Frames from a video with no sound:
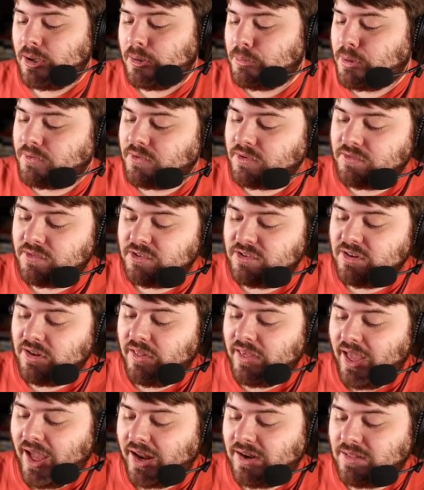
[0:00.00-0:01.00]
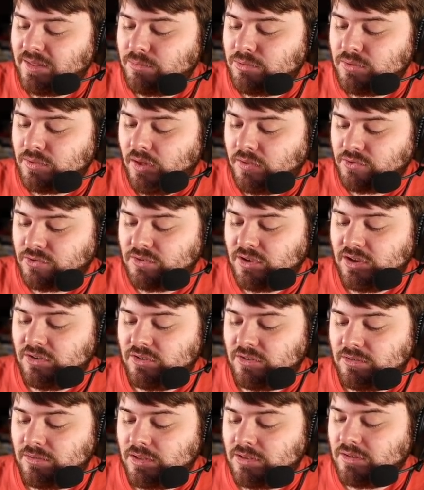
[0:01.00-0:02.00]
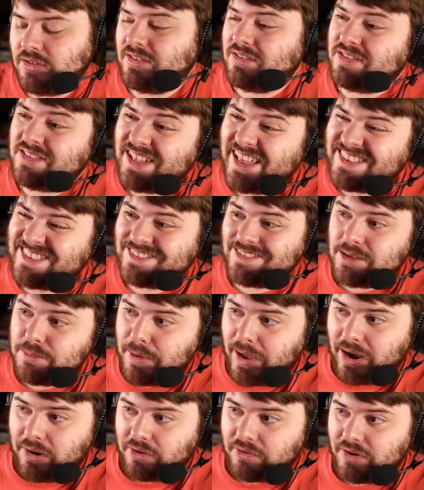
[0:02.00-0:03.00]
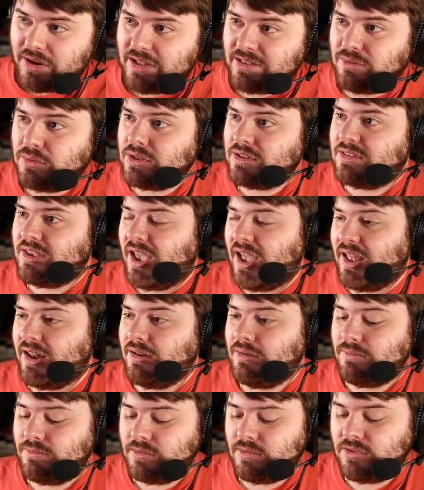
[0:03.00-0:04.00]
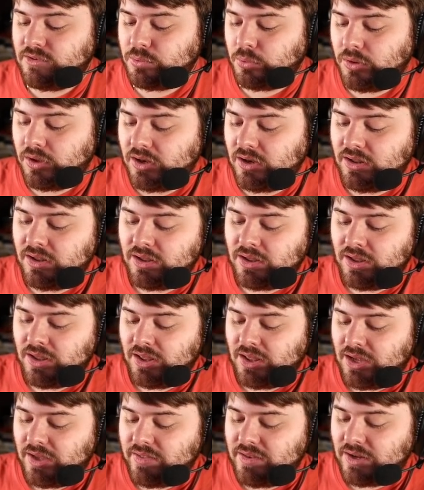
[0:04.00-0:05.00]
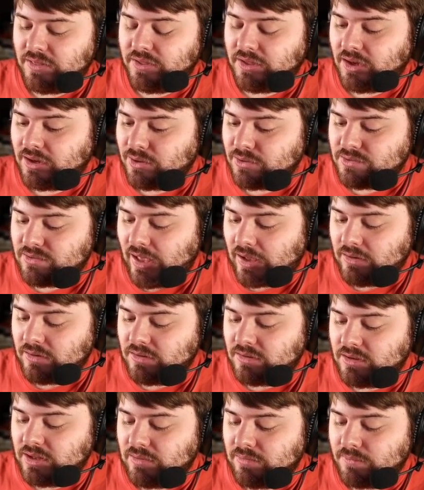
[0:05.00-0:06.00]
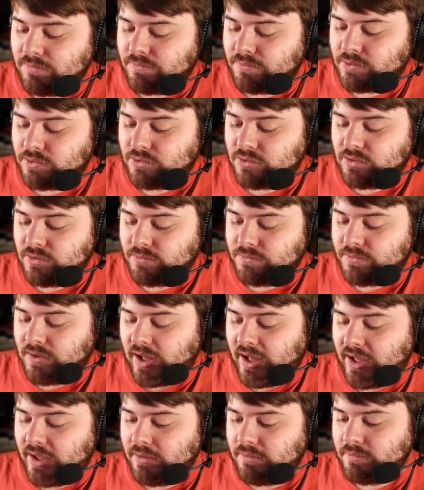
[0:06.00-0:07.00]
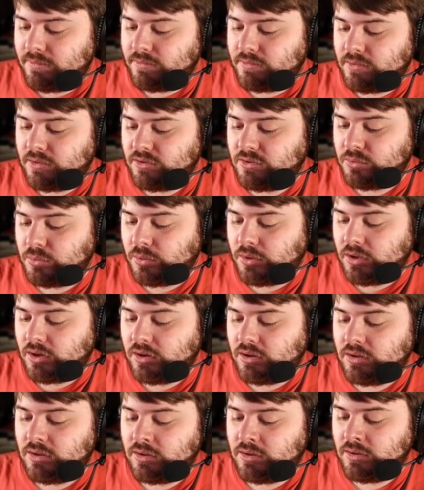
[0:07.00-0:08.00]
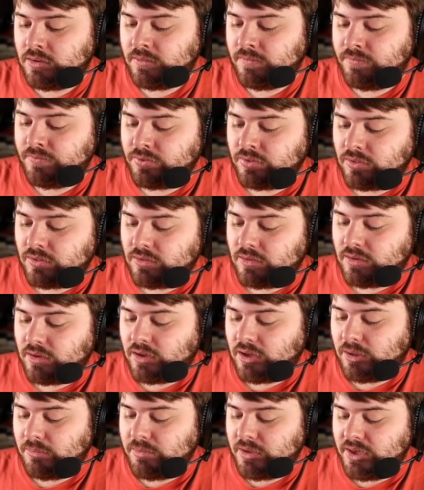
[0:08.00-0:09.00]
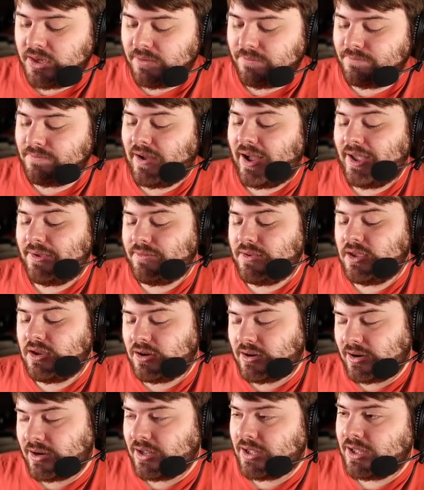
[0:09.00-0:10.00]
but for Vegeta, they added them to the other stages. It's less Z-Power, right? It's only 10 for this one, and then I think it goes down even further to 5 for this one. Yeah, you get 5 here,